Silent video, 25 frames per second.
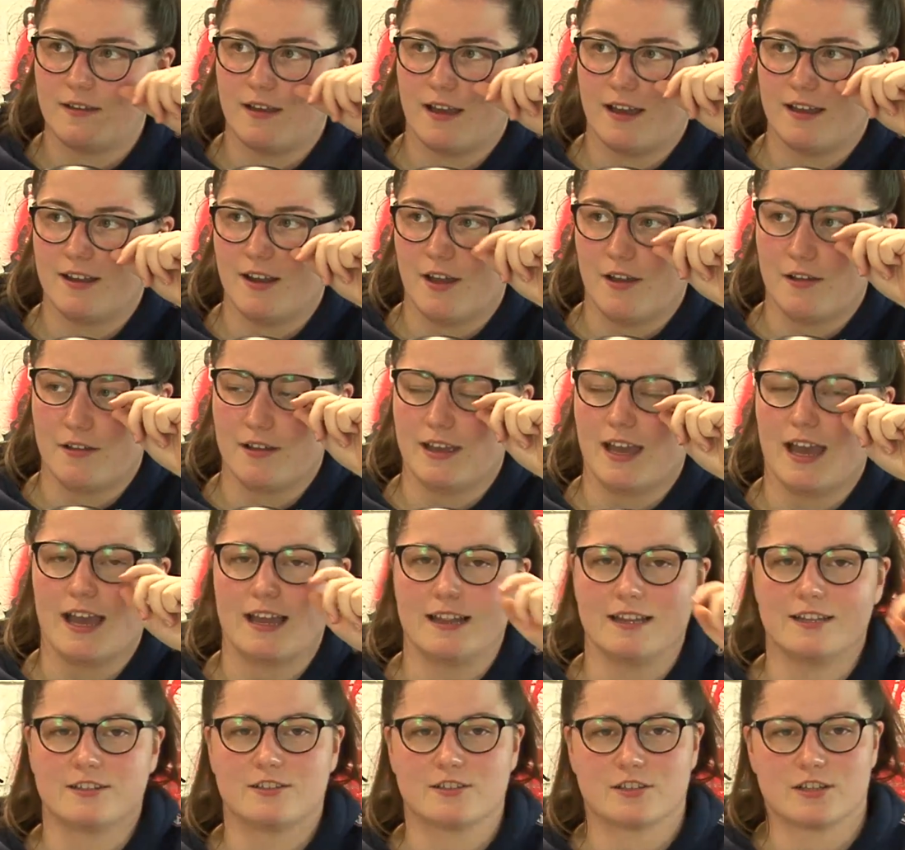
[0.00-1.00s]
I know, yeah,
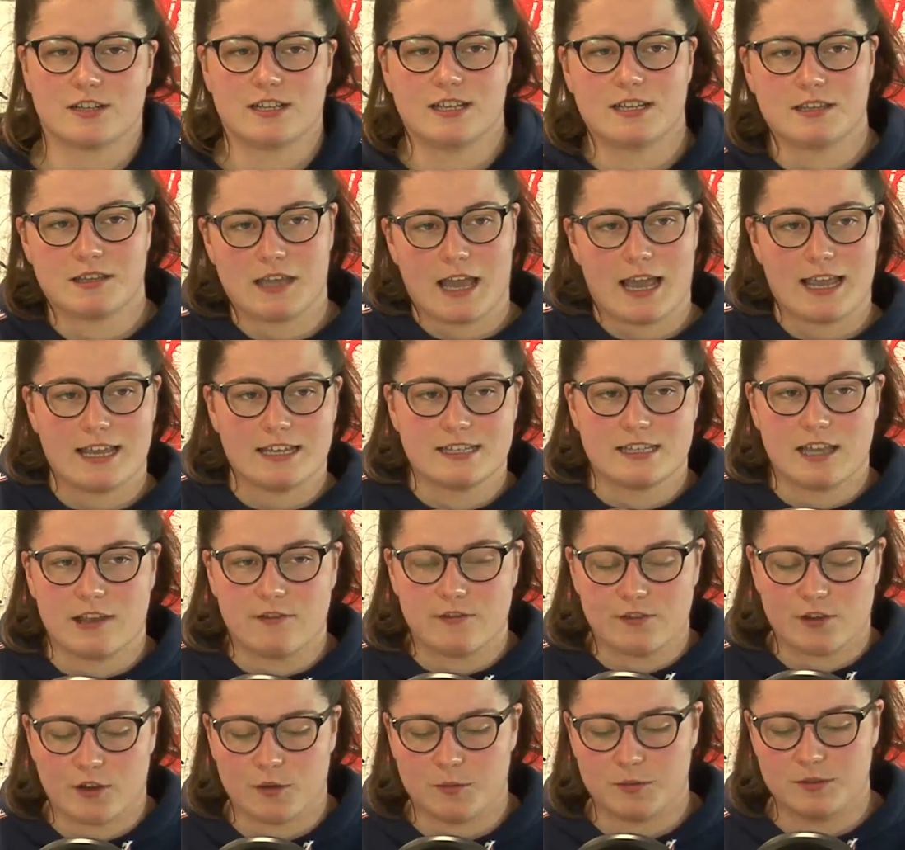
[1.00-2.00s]
literally. Get yourself
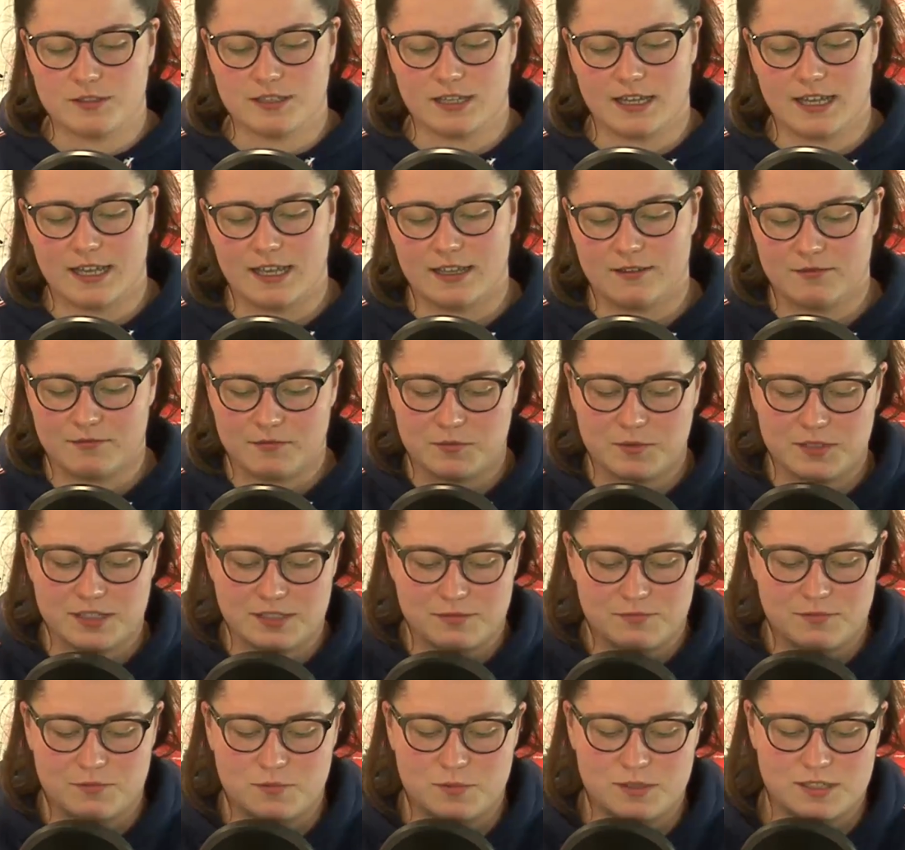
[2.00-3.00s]
a cup of tea.
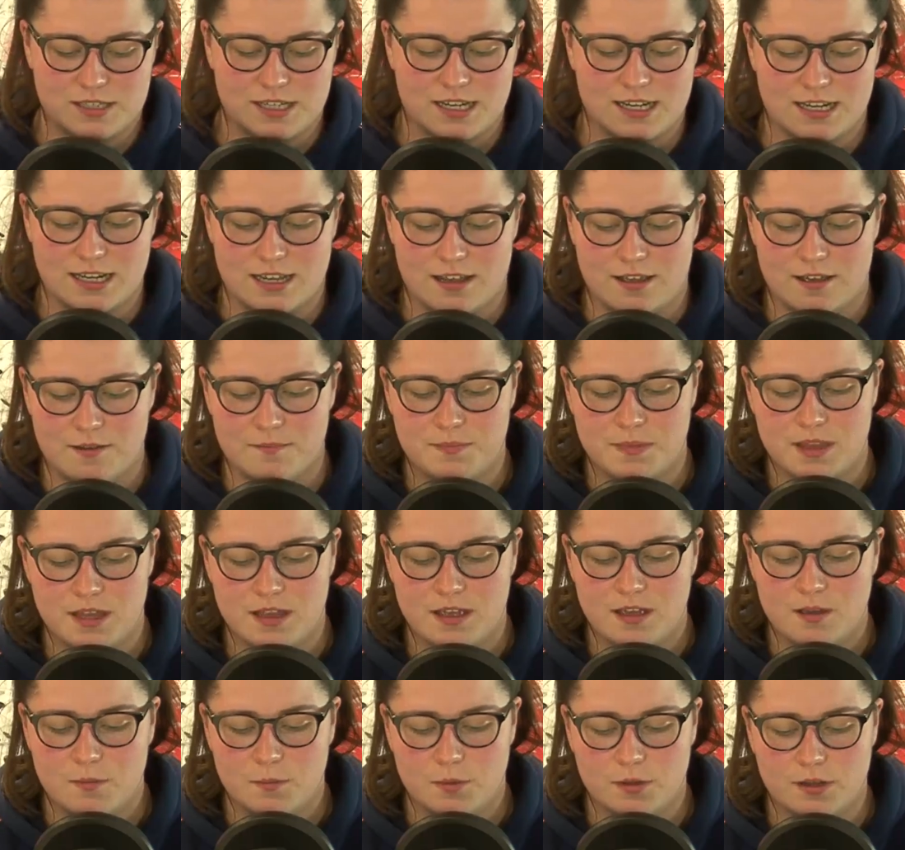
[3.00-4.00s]
We'll be sitting here.
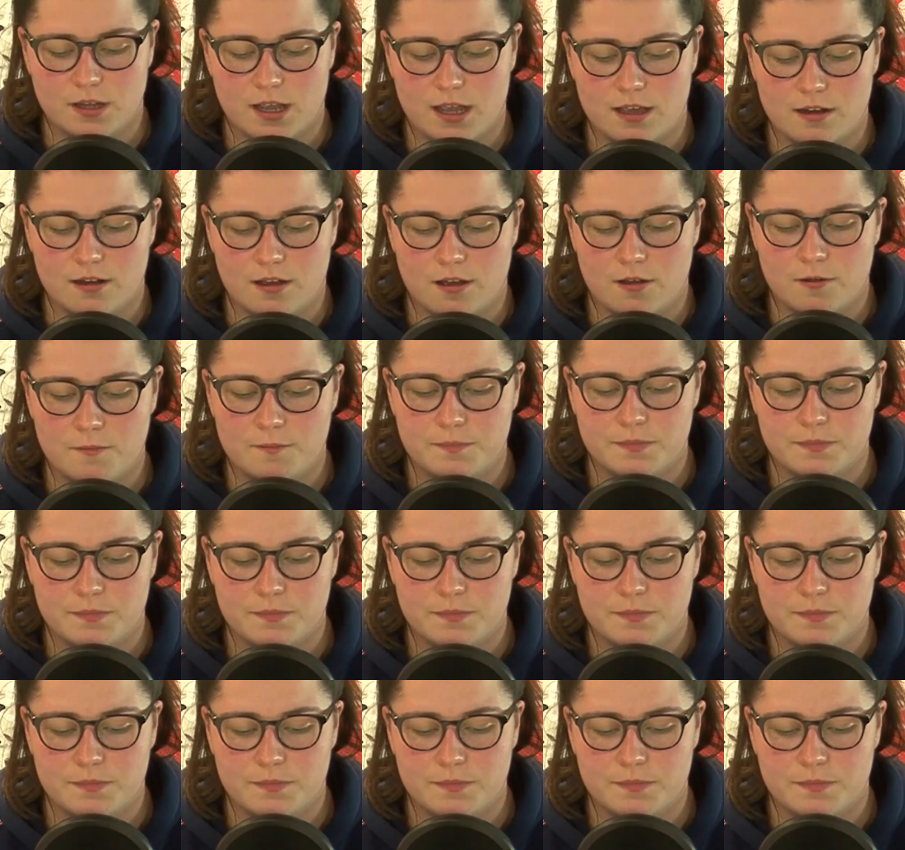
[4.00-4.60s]
But yeah, no,